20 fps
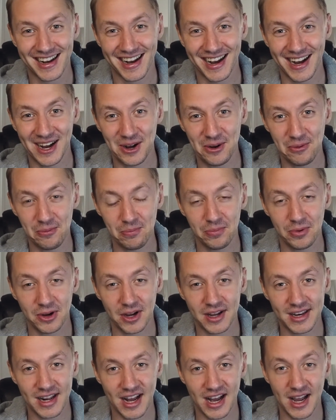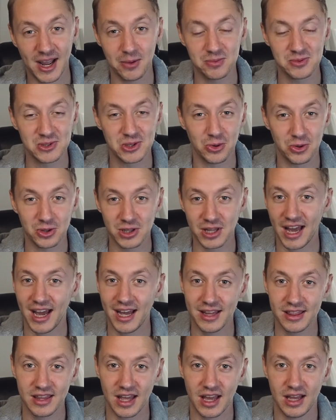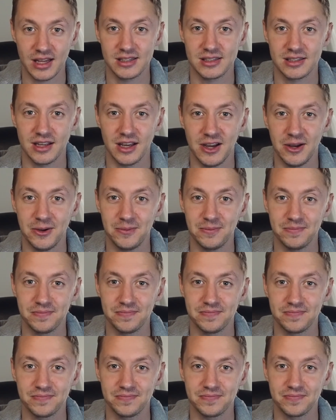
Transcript: Uh, but I am so glad that um,